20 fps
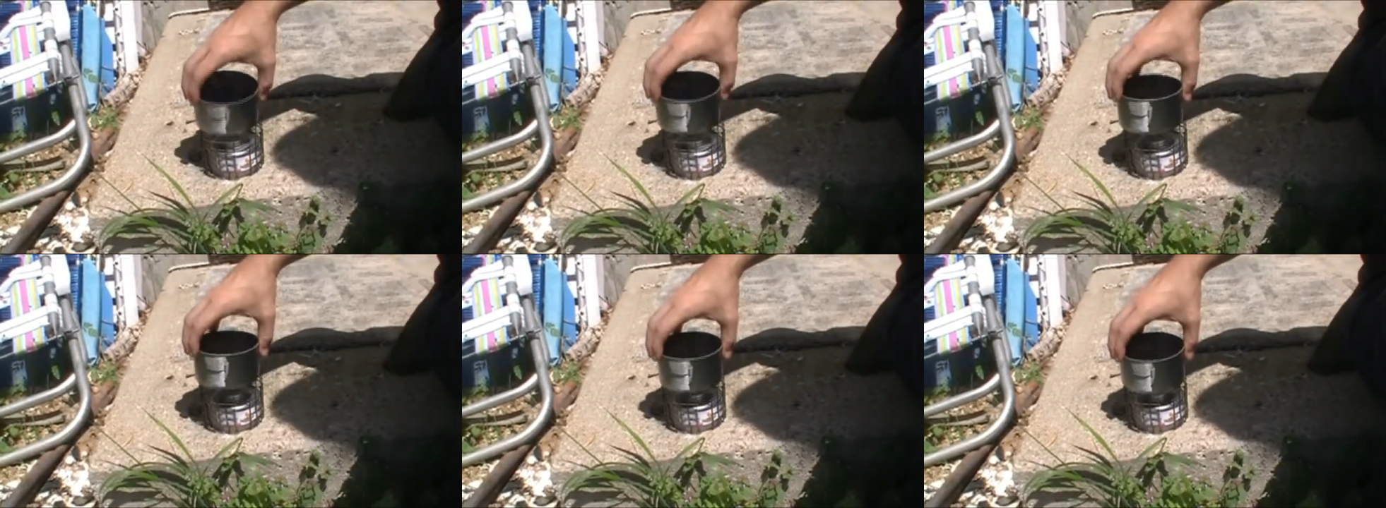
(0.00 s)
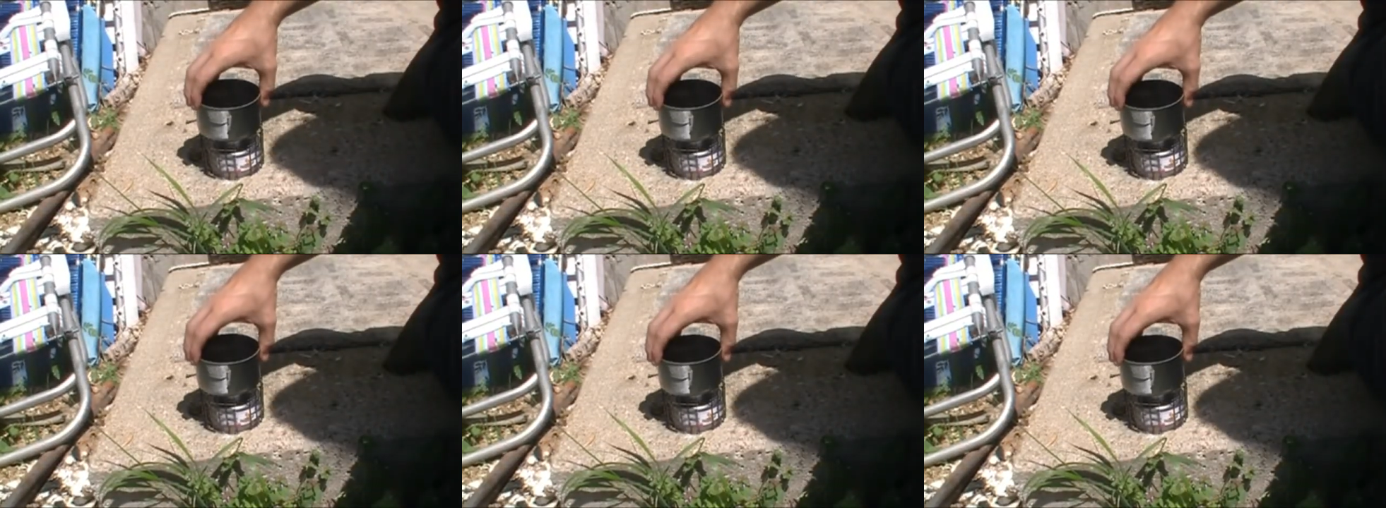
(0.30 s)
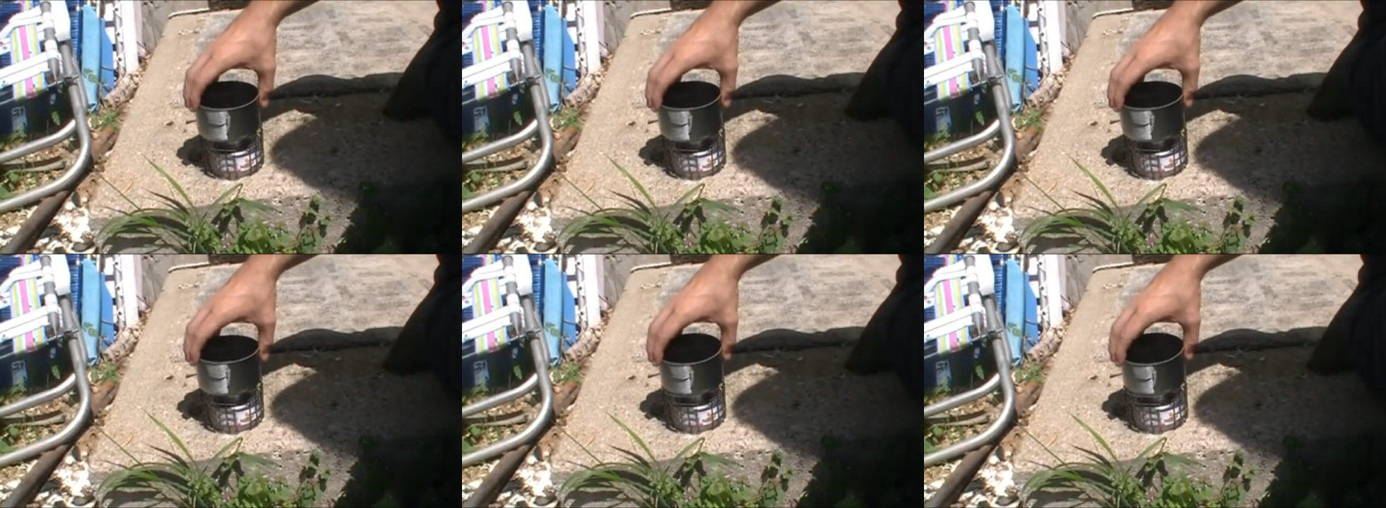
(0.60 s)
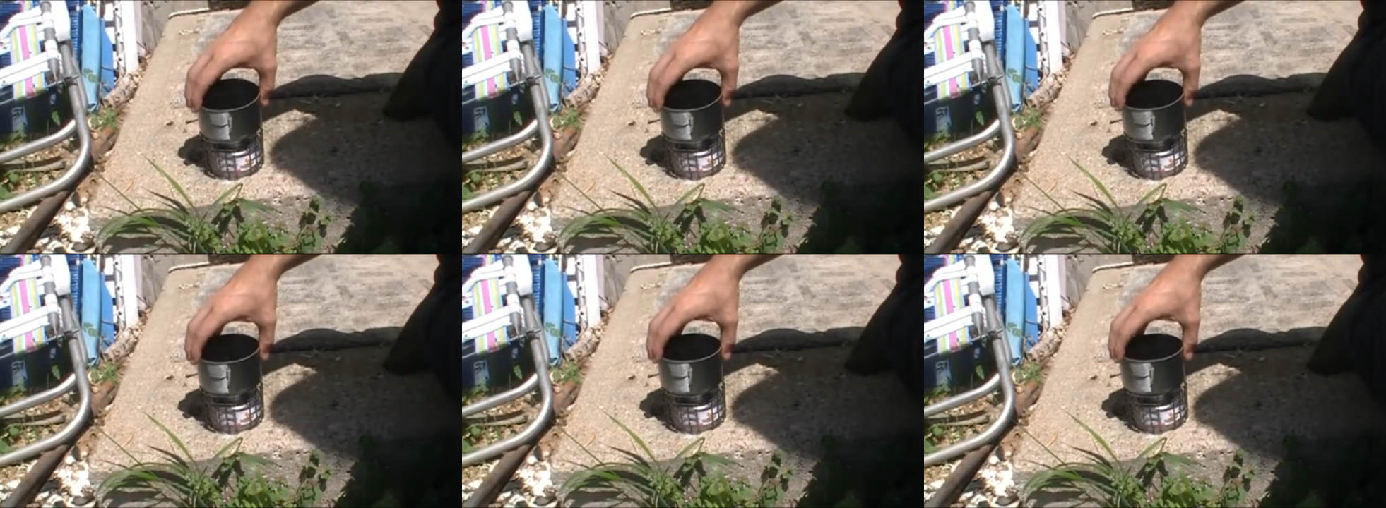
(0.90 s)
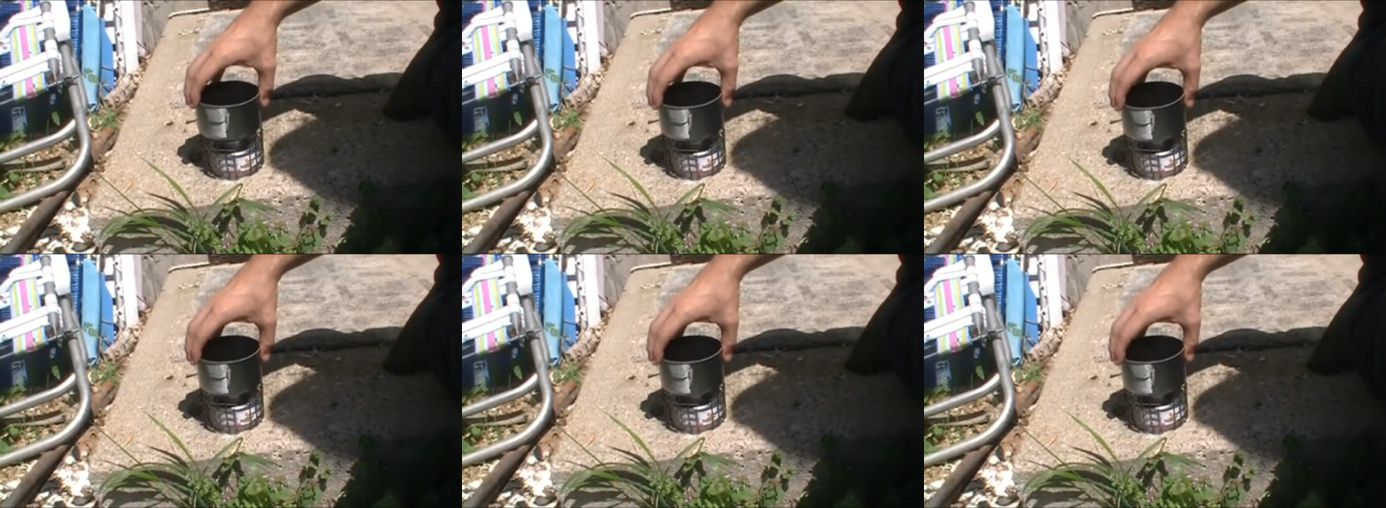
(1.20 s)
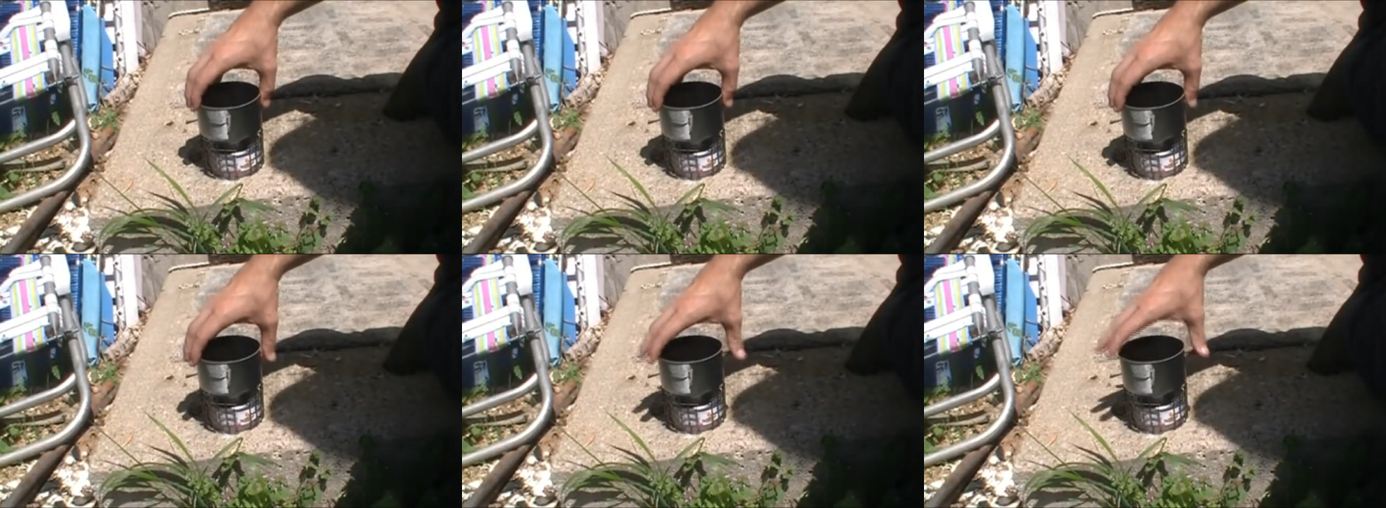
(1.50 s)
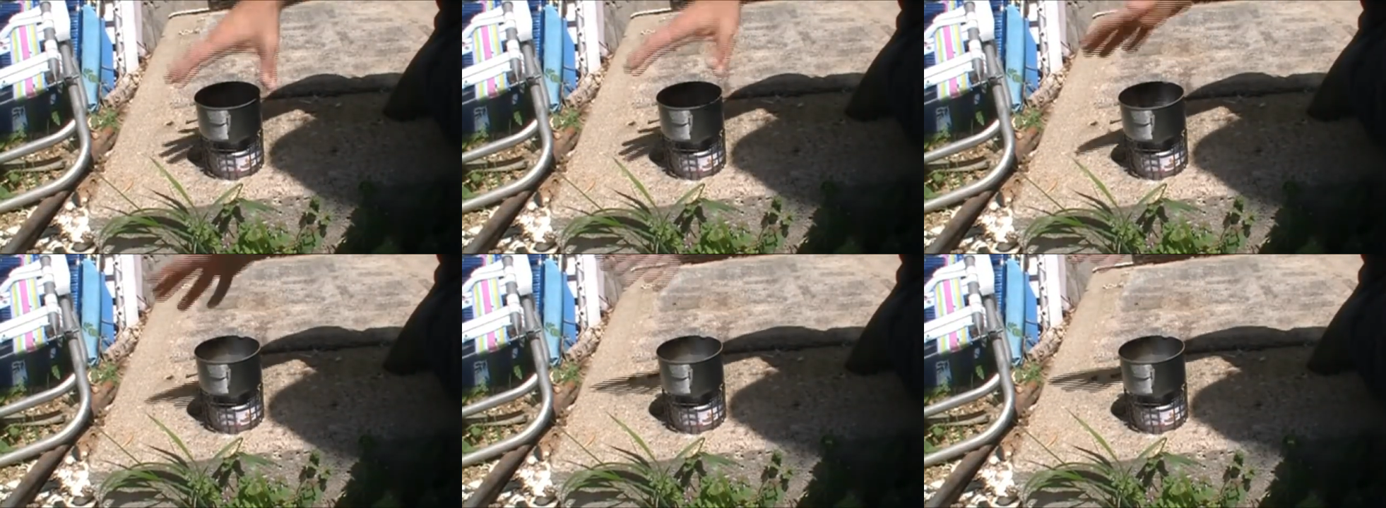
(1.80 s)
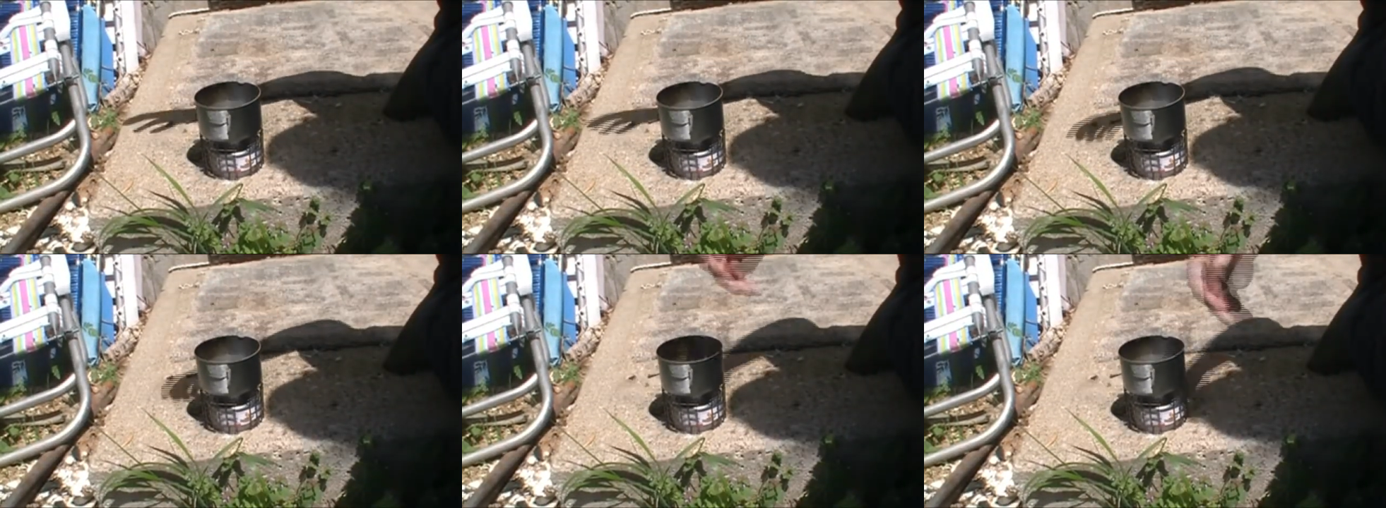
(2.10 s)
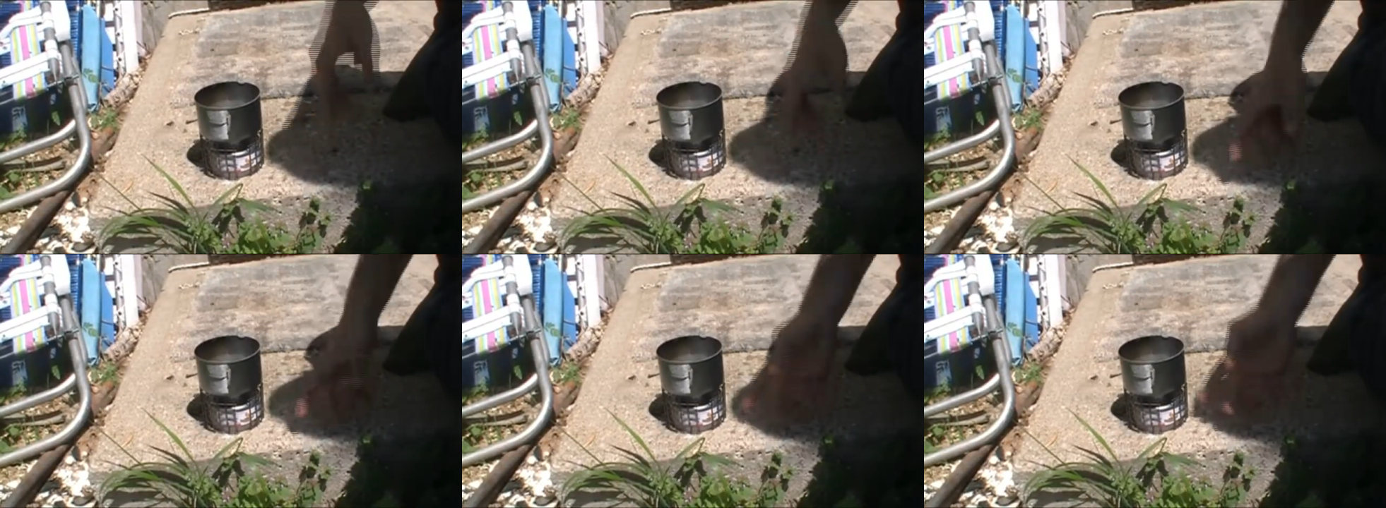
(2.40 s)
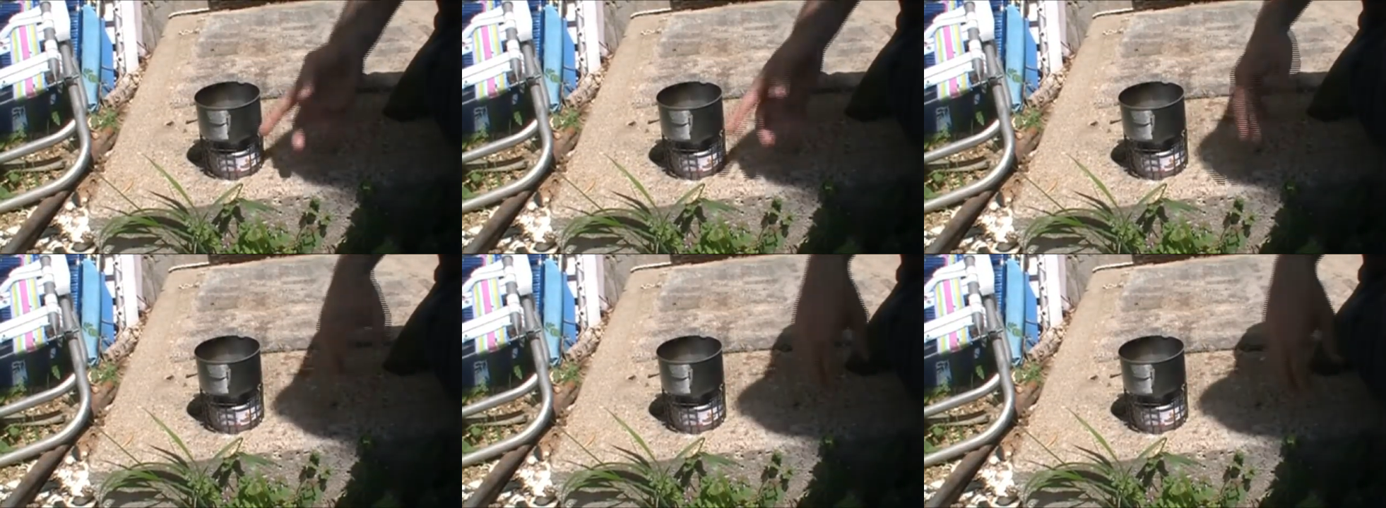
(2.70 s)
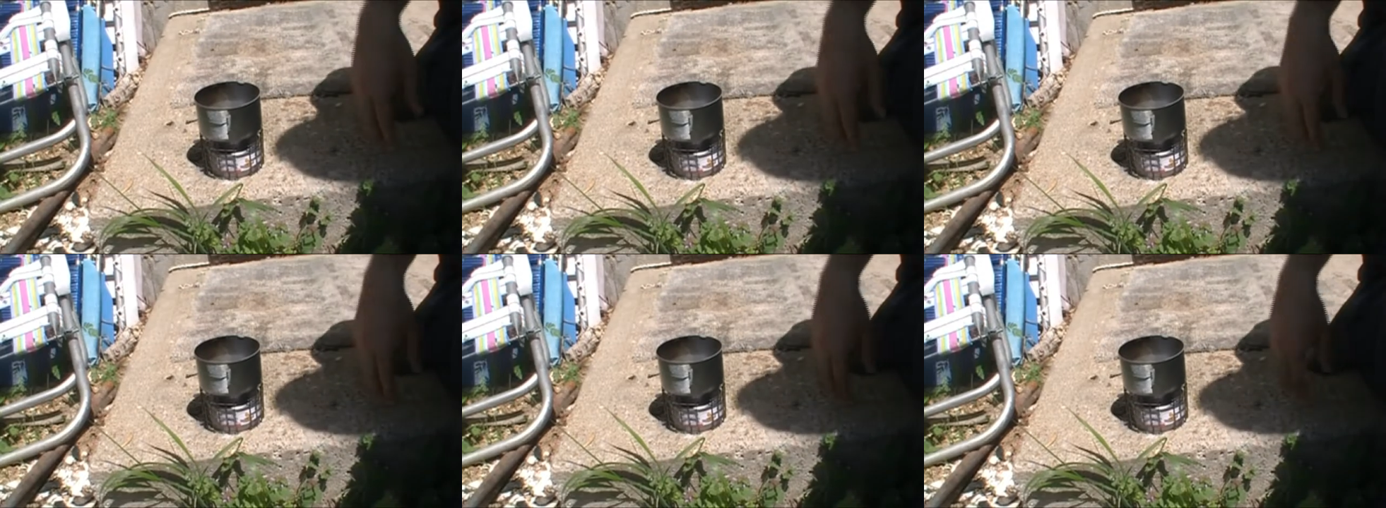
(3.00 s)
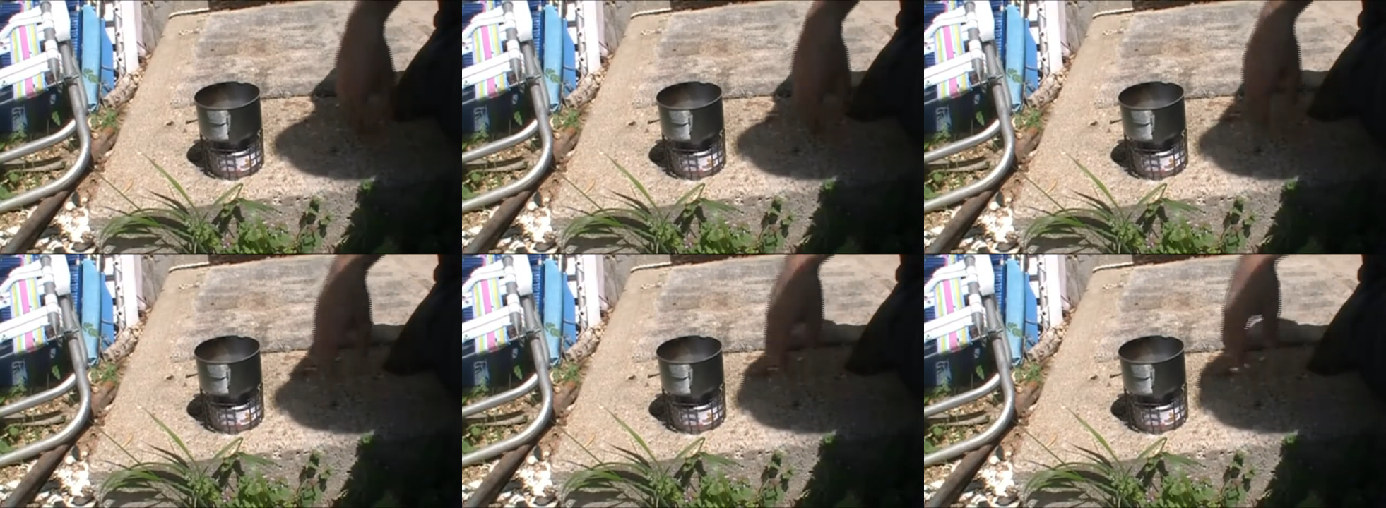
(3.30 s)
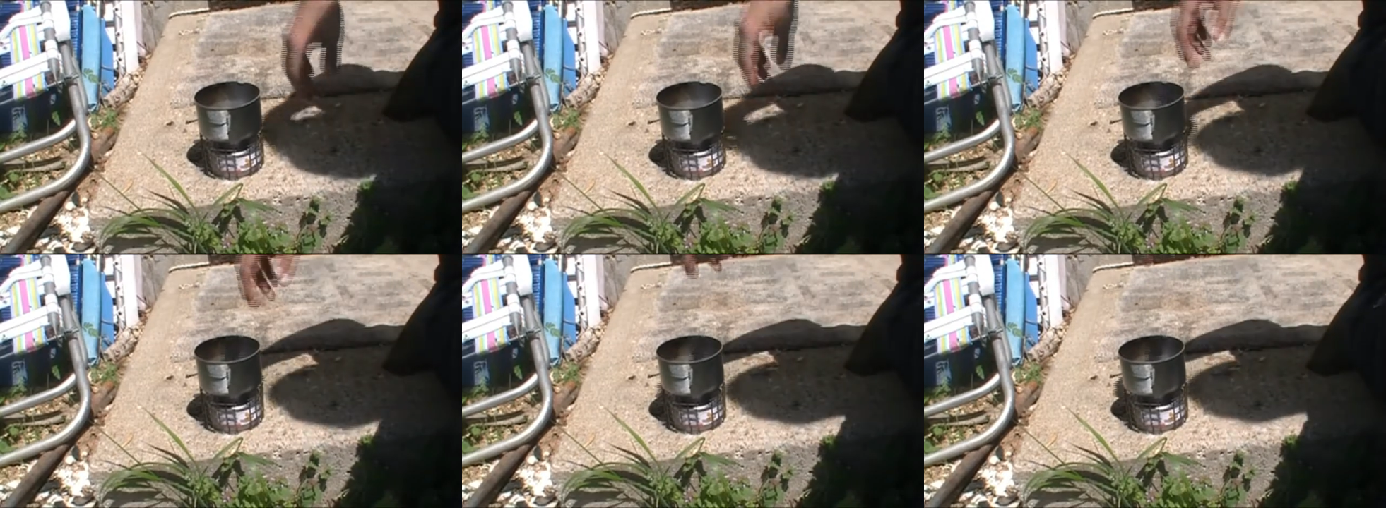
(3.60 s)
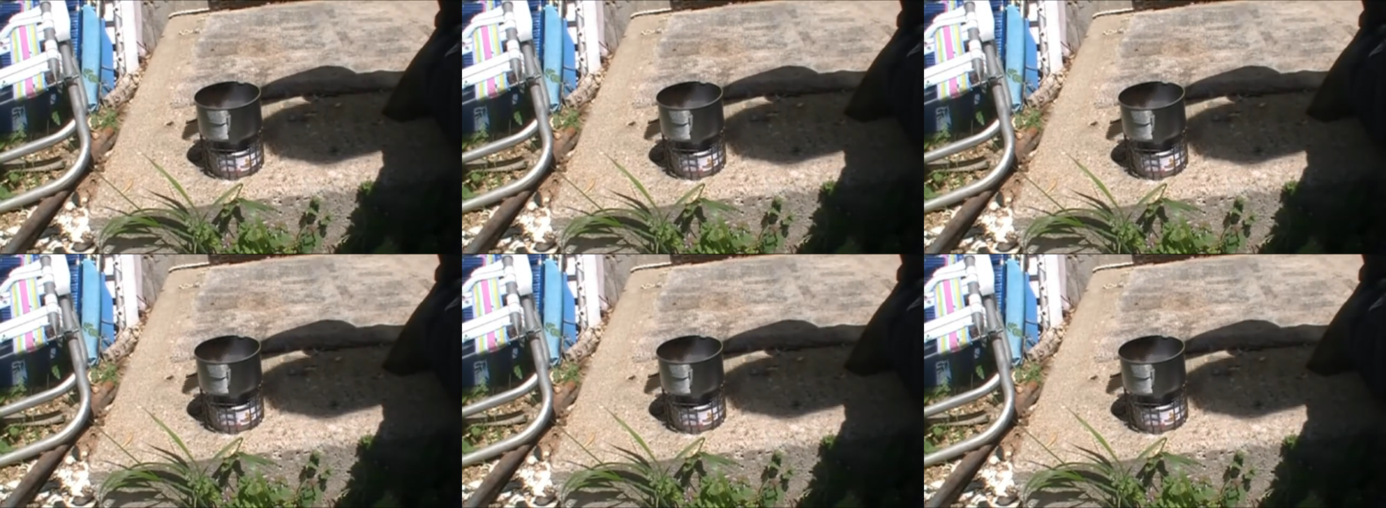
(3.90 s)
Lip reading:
No face is visible, so there are no lips to read.